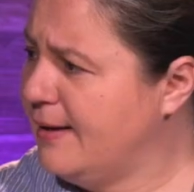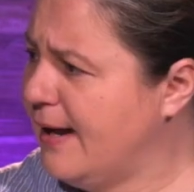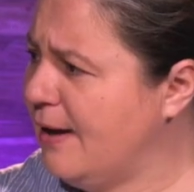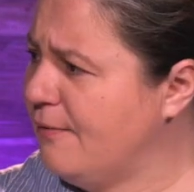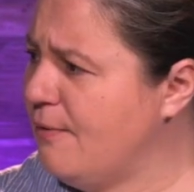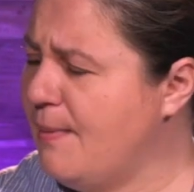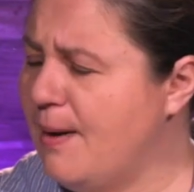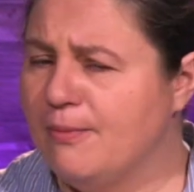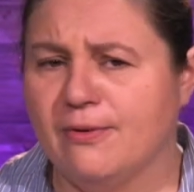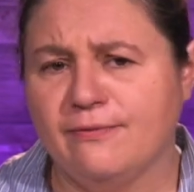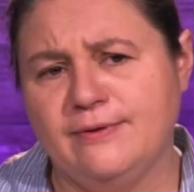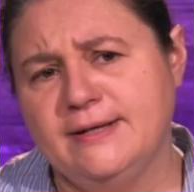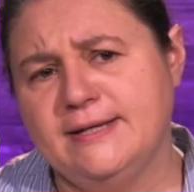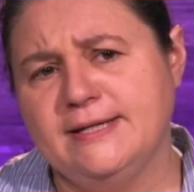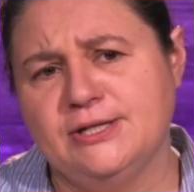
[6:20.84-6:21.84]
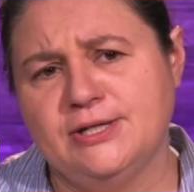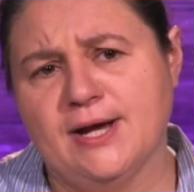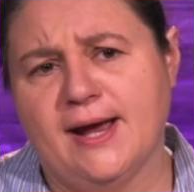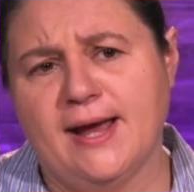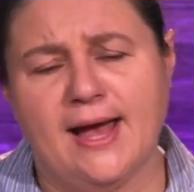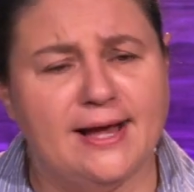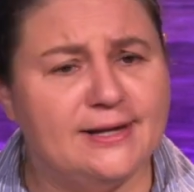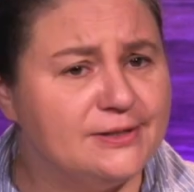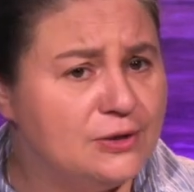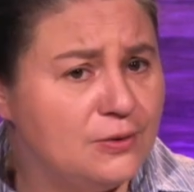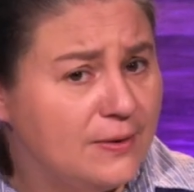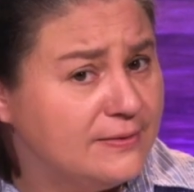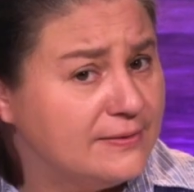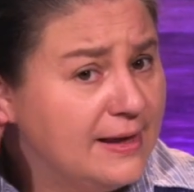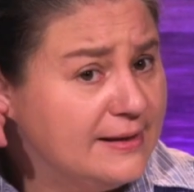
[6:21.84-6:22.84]
can't remember if the DJI has a
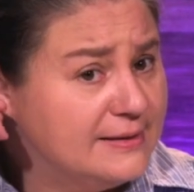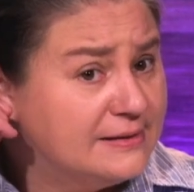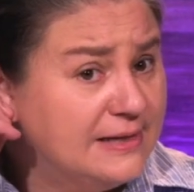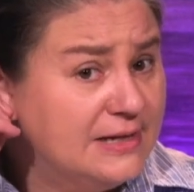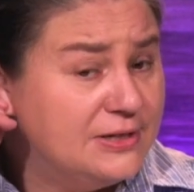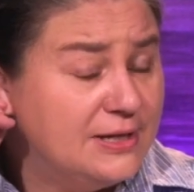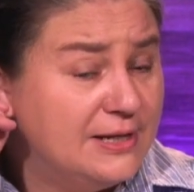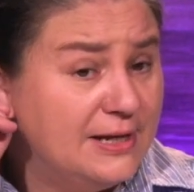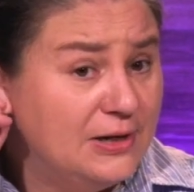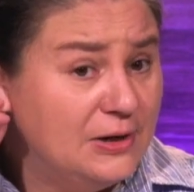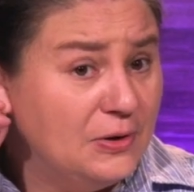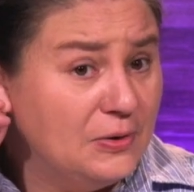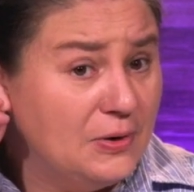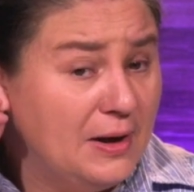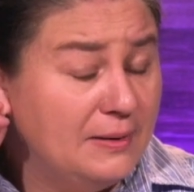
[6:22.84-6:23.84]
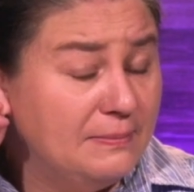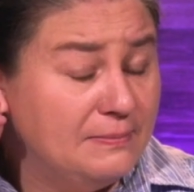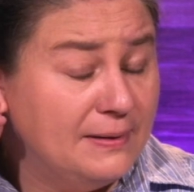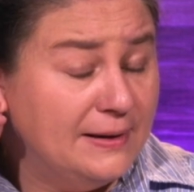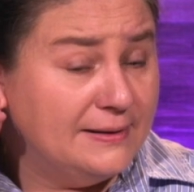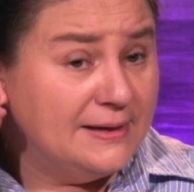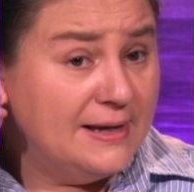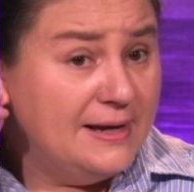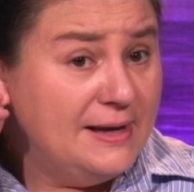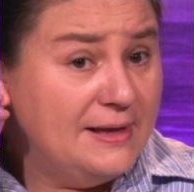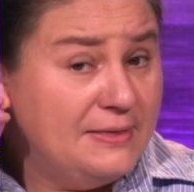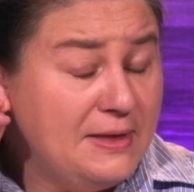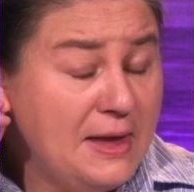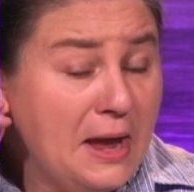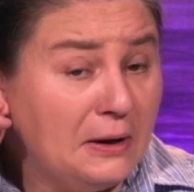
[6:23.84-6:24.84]
noise cancellation in it or not, but
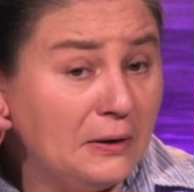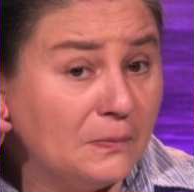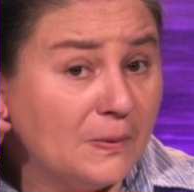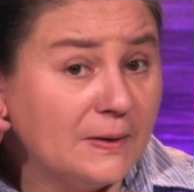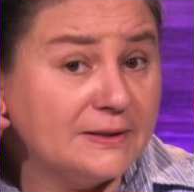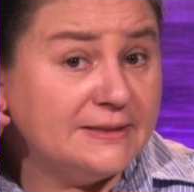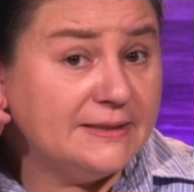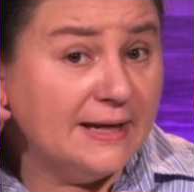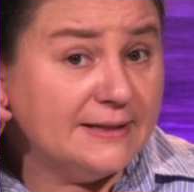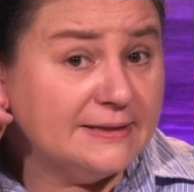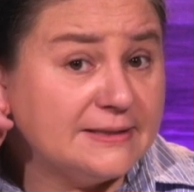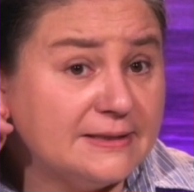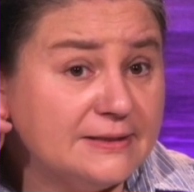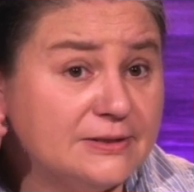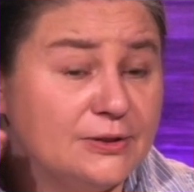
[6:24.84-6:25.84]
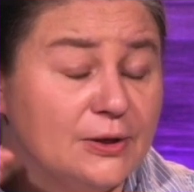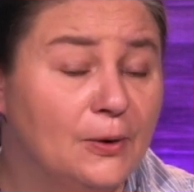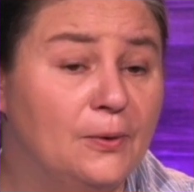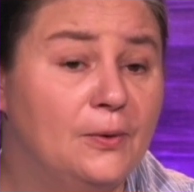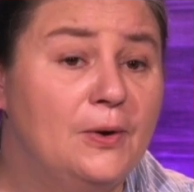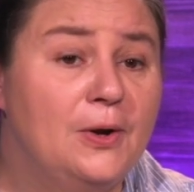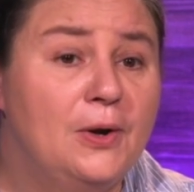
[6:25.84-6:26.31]
the AnchorWorks does. So